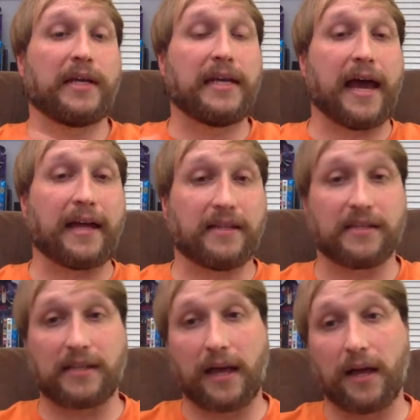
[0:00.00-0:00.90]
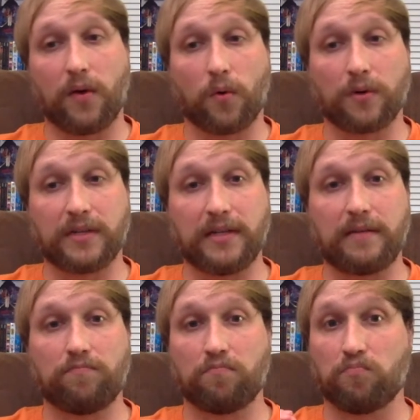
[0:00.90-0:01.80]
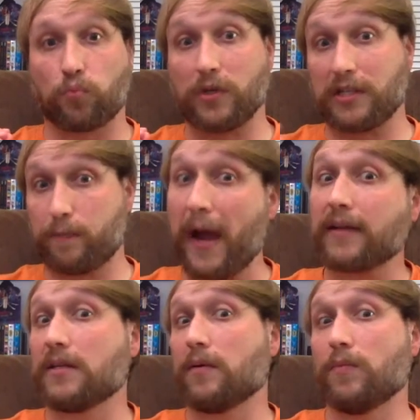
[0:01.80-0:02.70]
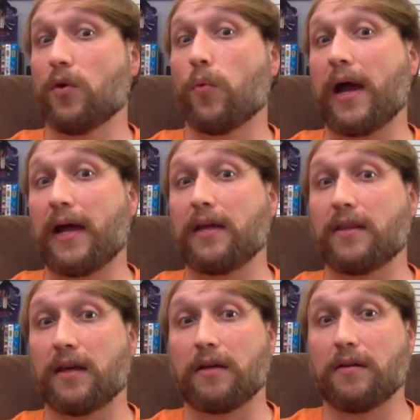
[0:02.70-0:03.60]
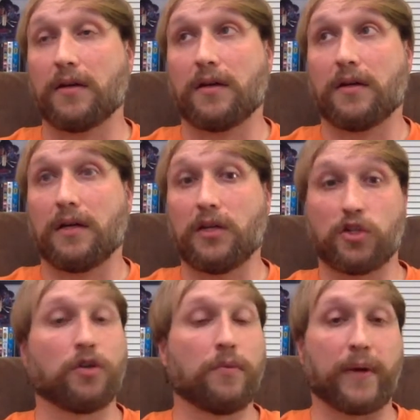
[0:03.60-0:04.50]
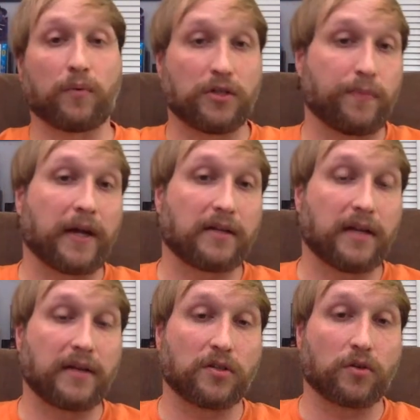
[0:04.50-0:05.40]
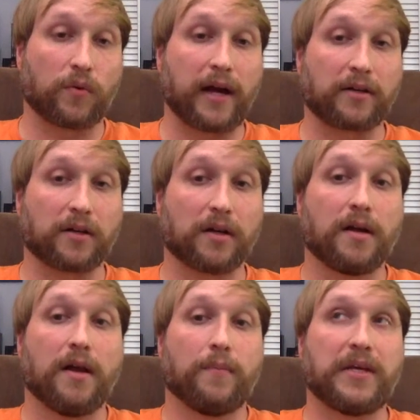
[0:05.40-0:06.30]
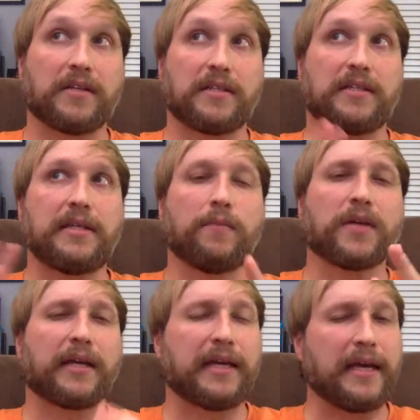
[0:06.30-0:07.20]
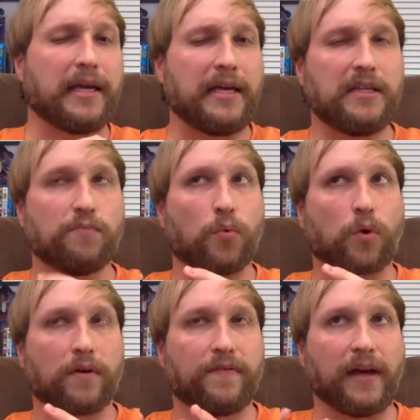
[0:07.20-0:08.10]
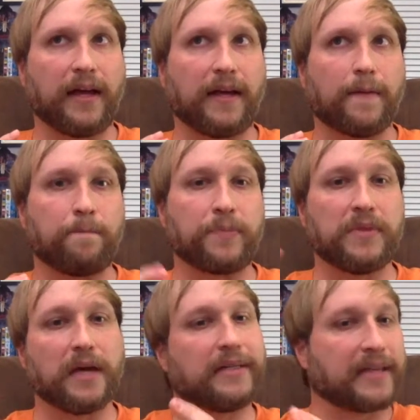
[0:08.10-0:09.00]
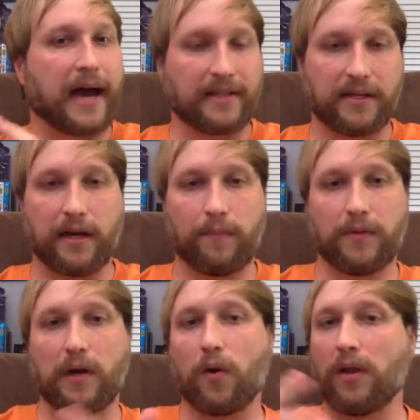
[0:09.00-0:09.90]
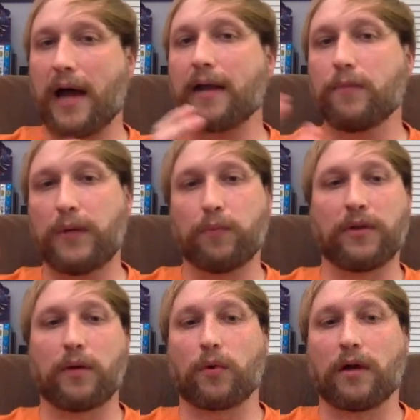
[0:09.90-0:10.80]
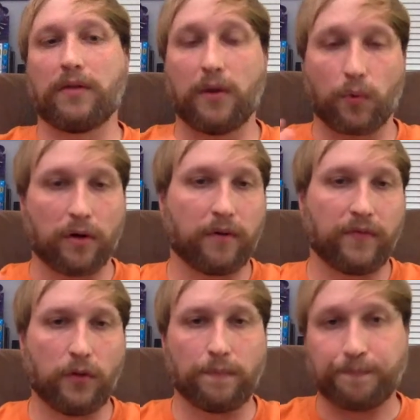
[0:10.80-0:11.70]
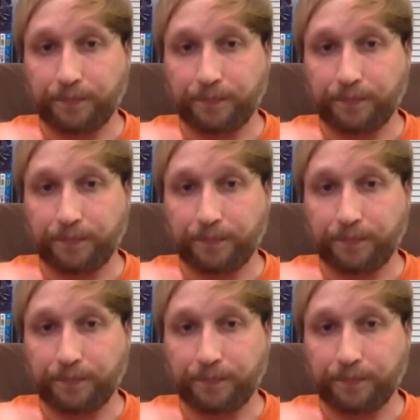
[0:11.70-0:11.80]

he had to say or didn't respect him the way that he should have been respected as a director because it seems like he he's more of a nice guy type. You know, a lot of the people they were that were interviewed,